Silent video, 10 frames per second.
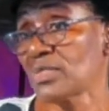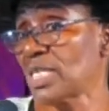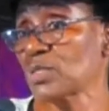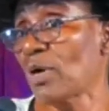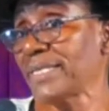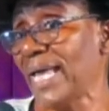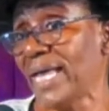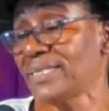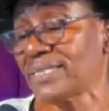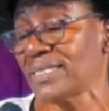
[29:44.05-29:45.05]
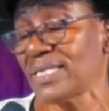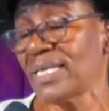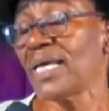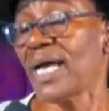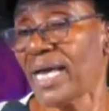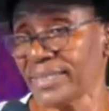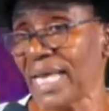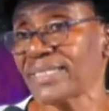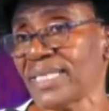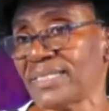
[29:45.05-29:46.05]
Just one night, and
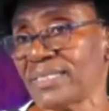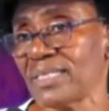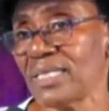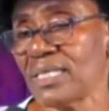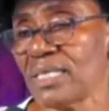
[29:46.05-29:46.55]
that's it.